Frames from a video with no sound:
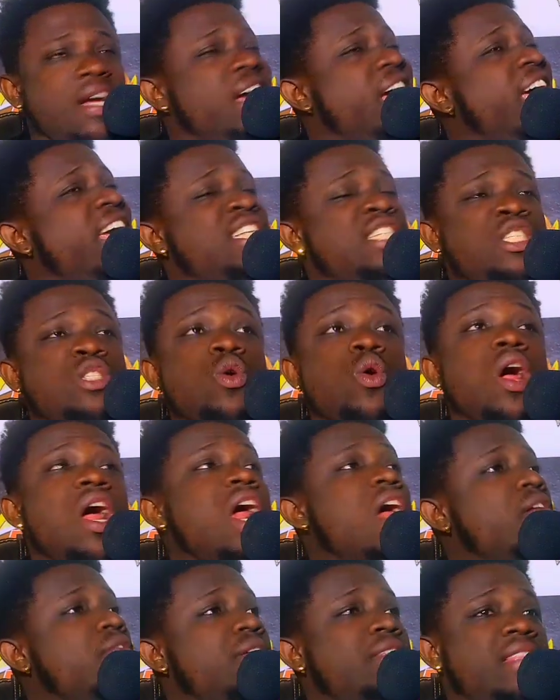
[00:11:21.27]
It's not
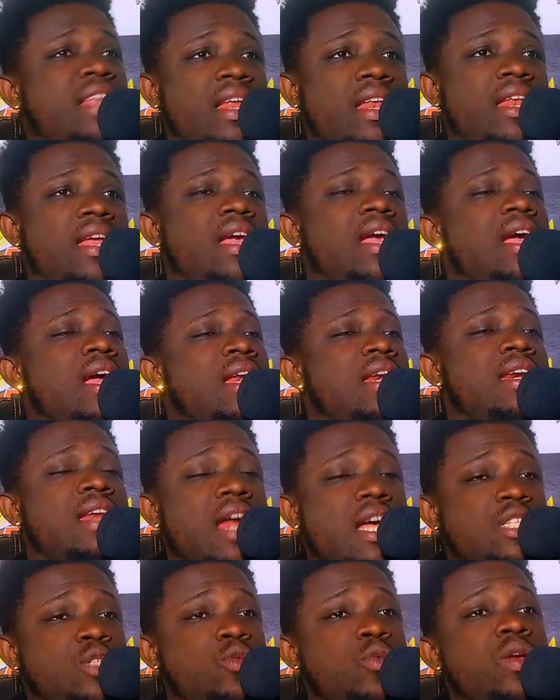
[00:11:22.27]
everything
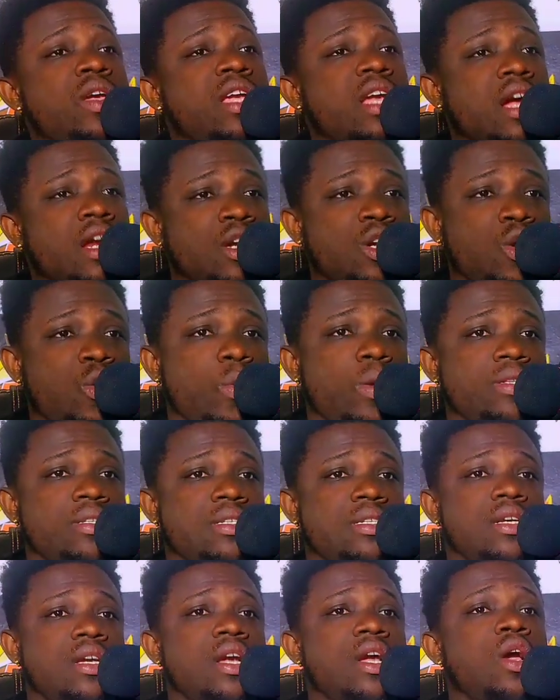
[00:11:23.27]
that we can do
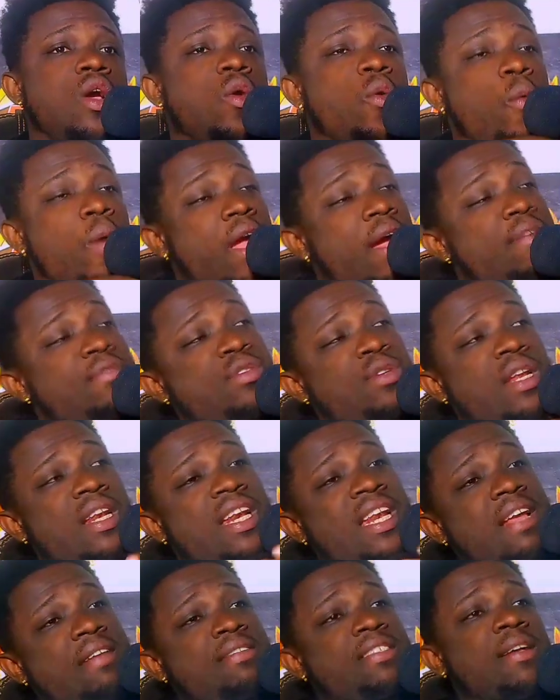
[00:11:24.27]
it. We have to
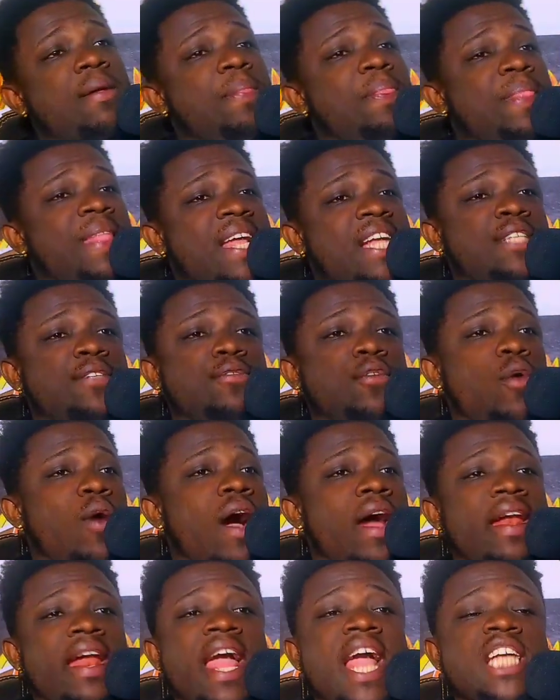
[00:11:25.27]
leave some things for
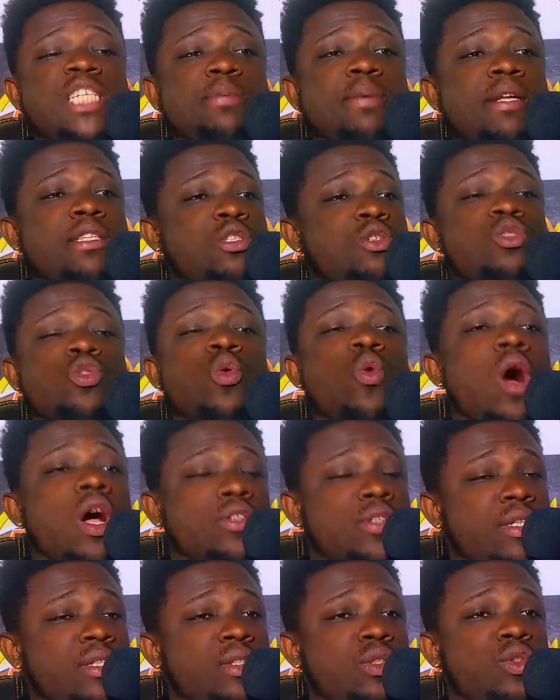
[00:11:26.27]
an expert
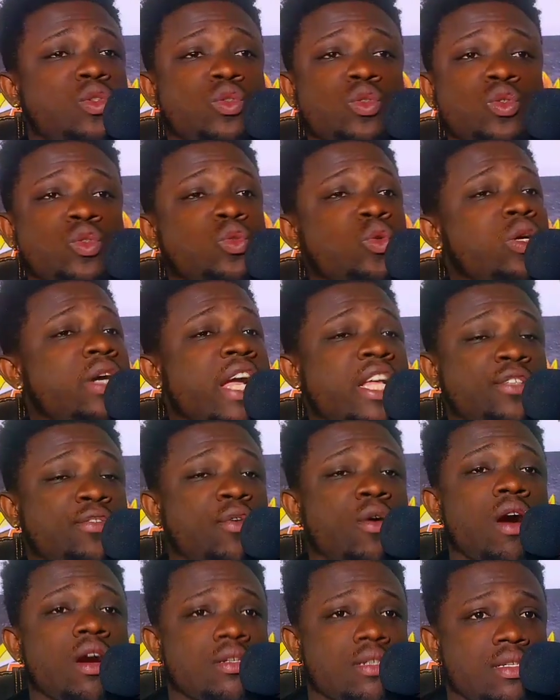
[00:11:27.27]
to do it
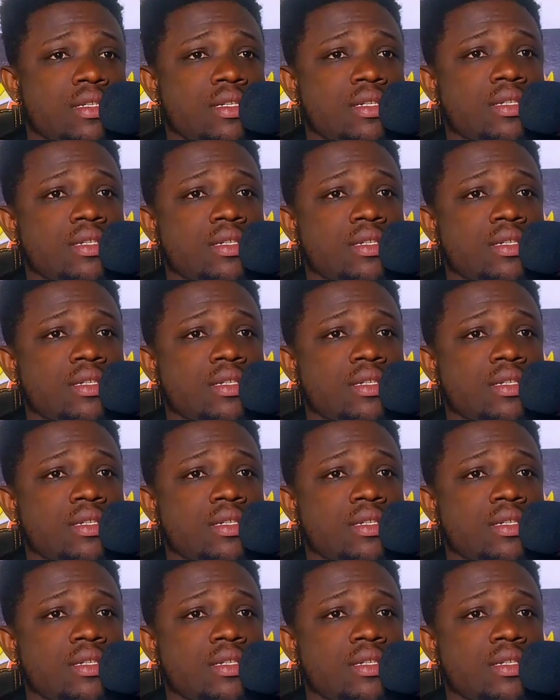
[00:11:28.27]
for us.